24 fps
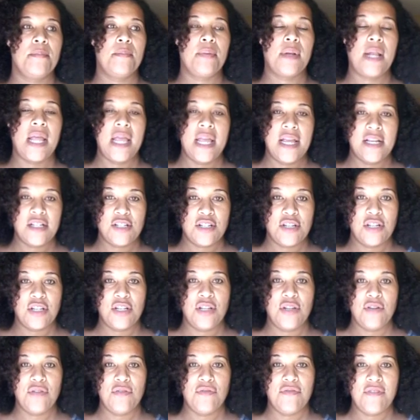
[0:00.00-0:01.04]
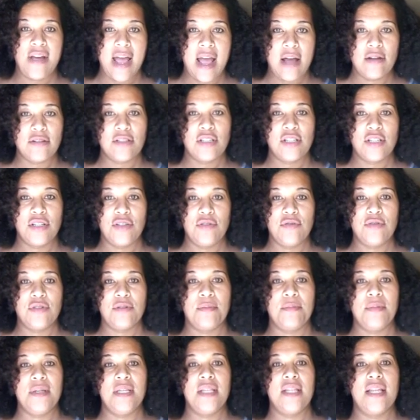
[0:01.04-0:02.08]
pledge to you, vow to you,
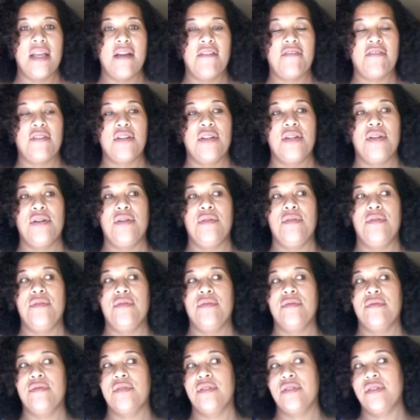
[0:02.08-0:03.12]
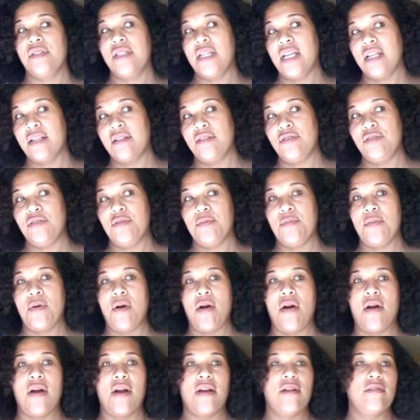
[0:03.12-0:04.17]
to be there for you till death do you
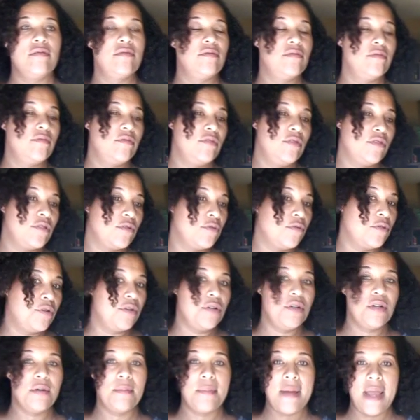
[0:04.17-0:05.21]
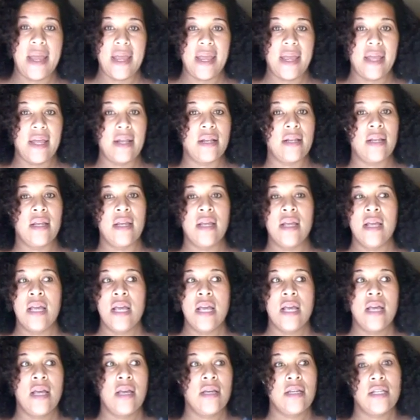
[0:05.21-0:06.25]
part, through good or bad.
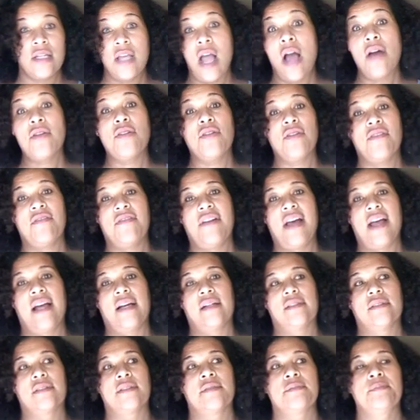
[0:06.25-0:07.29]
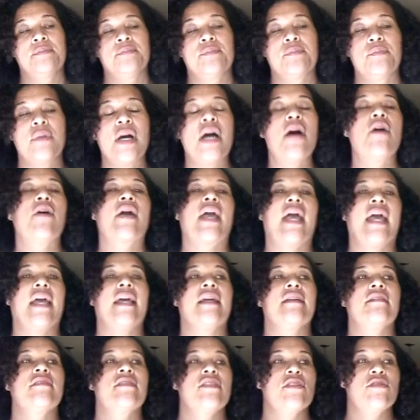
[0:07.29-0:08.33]
Y'all know the vows. But
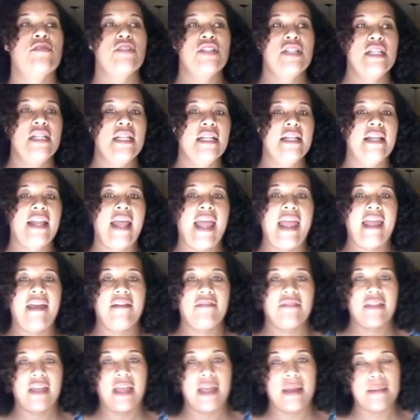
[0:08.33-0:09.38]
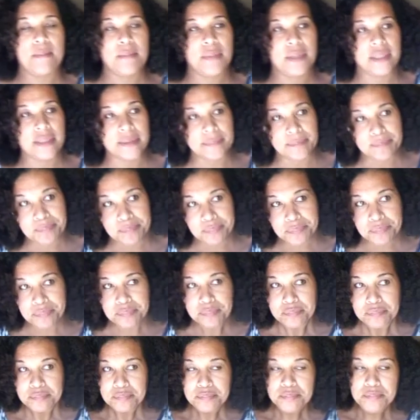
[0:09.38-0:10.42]
okay, so she didn't have that,
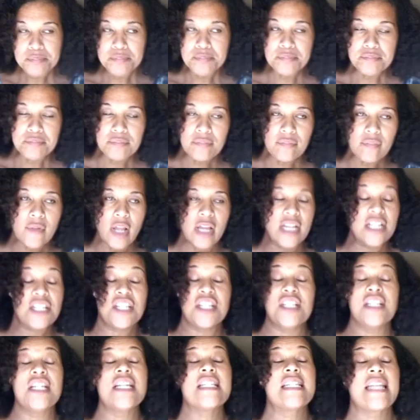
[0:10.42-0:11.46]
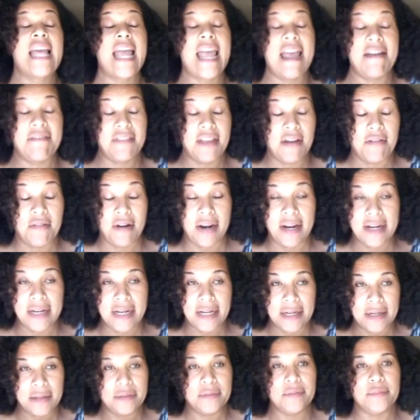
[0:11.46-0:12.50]
and she doesn't have that right
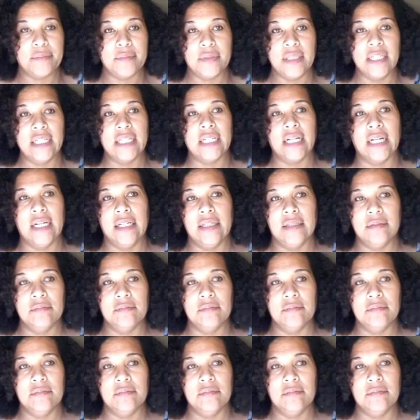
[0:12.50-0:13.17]
now. But